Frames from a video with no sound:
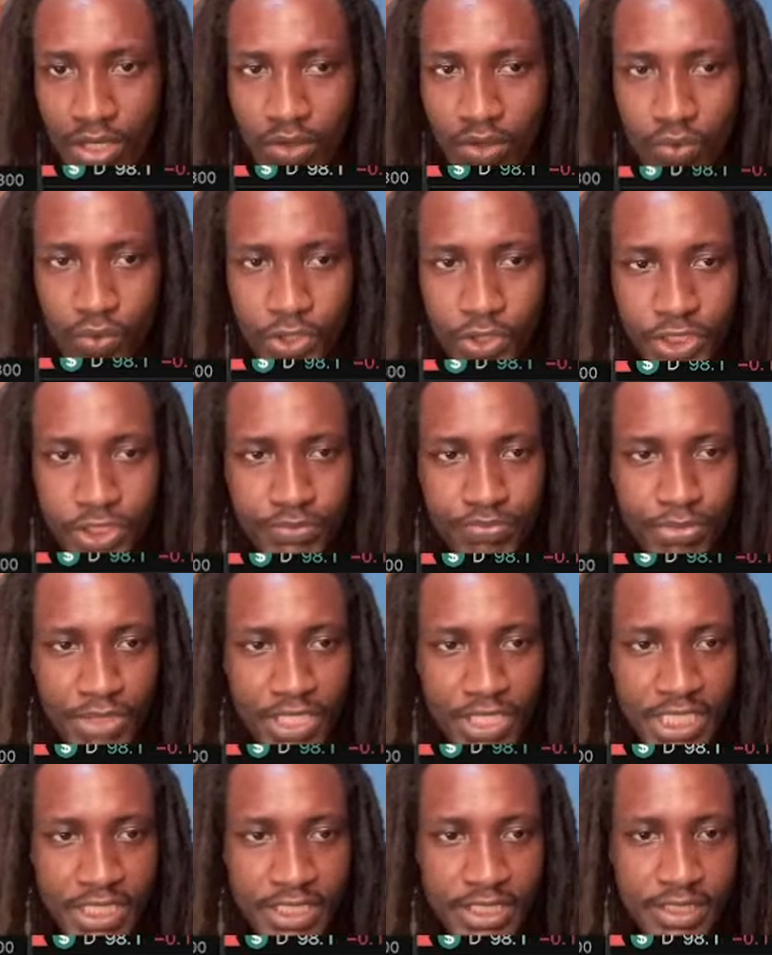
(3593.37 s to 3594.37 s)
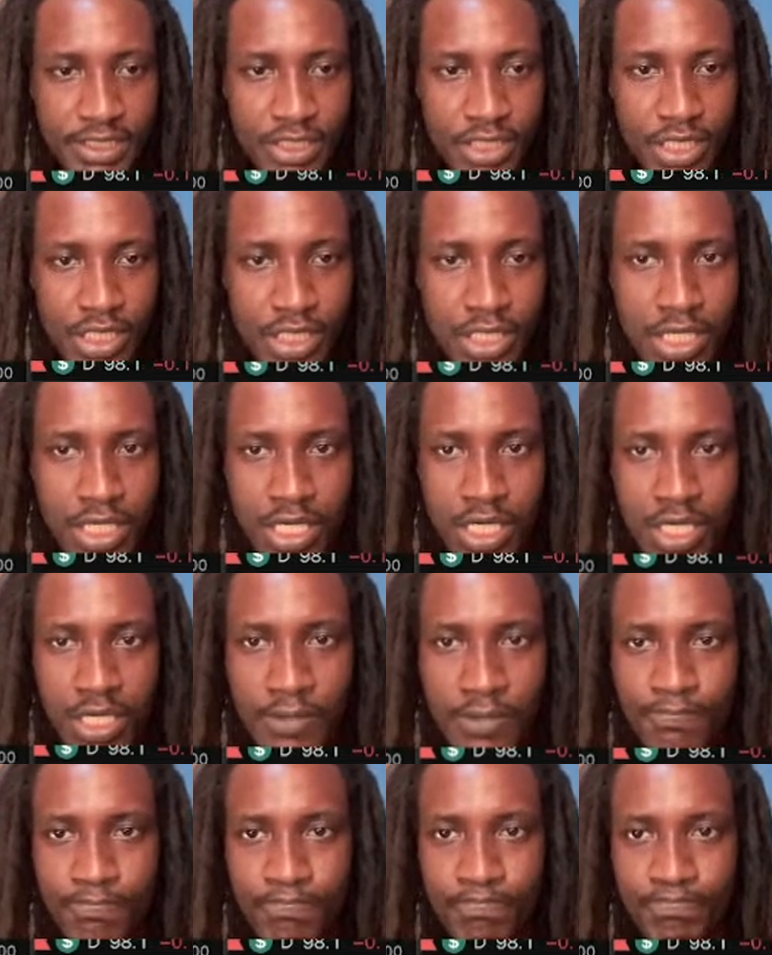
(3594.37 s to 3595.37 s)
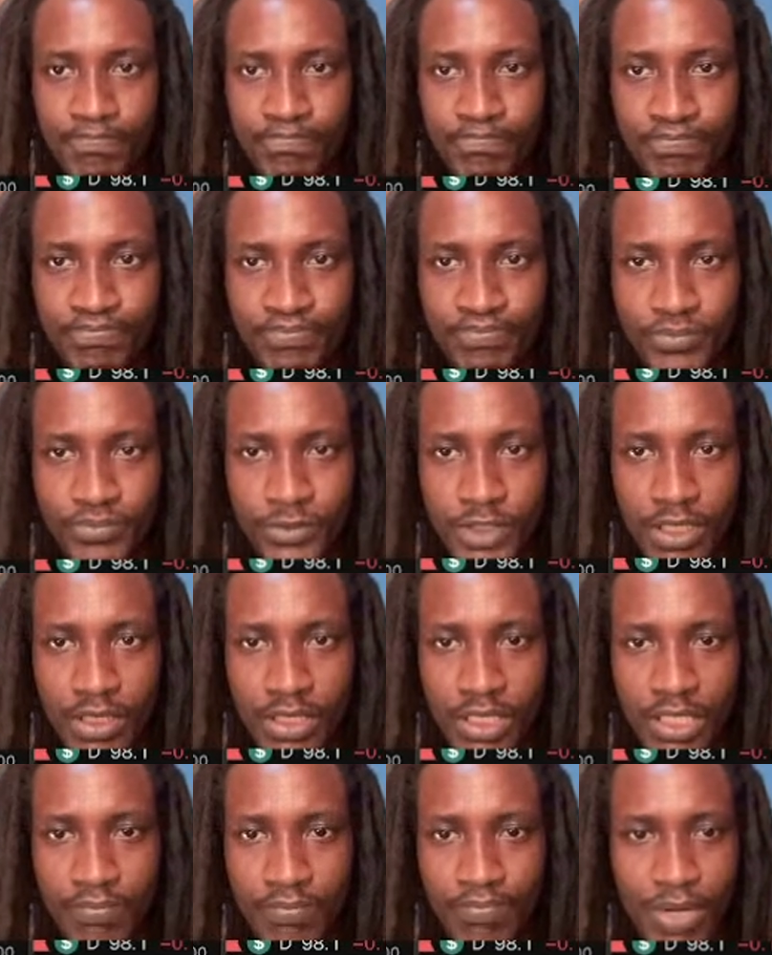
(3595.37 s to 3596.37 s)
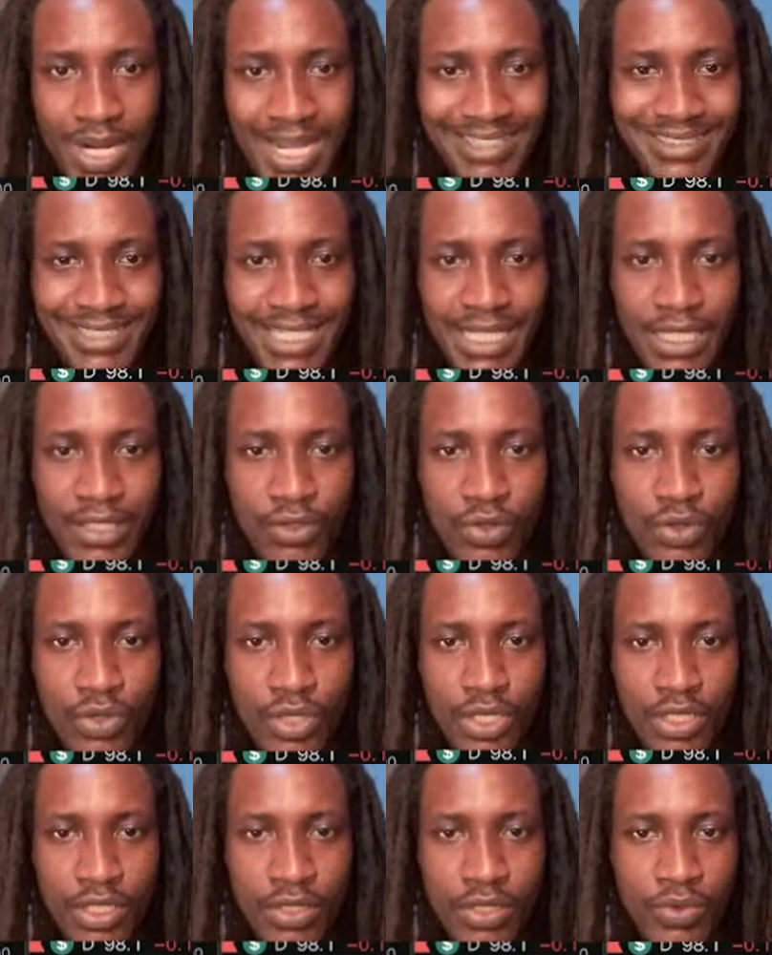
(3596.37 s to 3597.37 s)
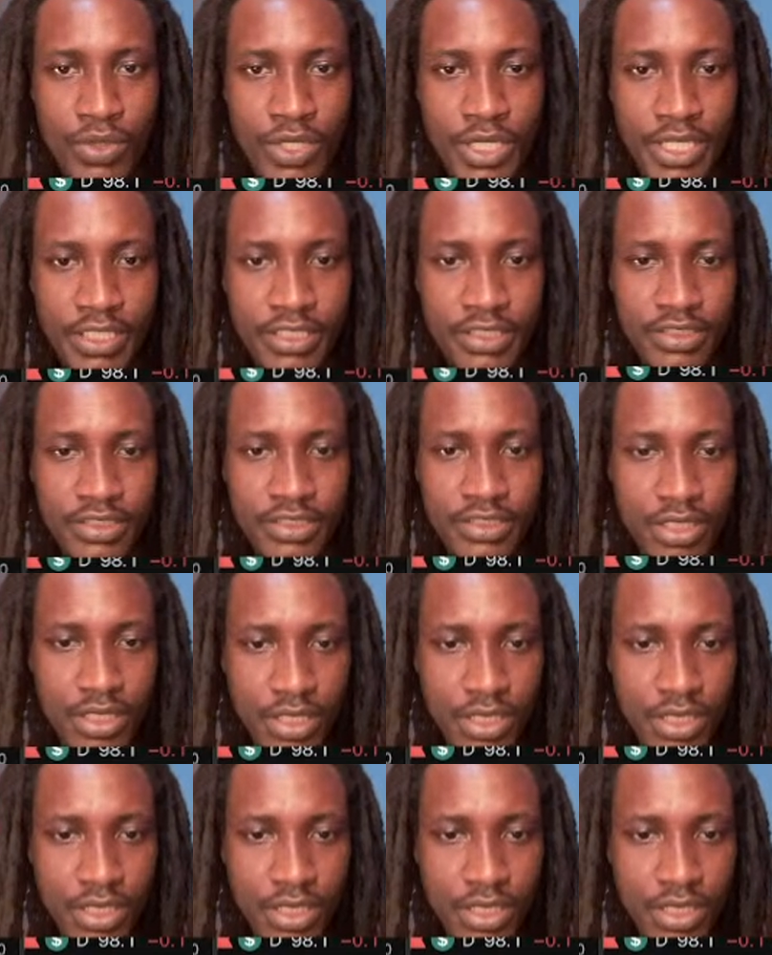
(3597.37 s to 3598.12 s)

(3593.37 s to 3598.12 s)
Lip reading: which means the price can go either ways.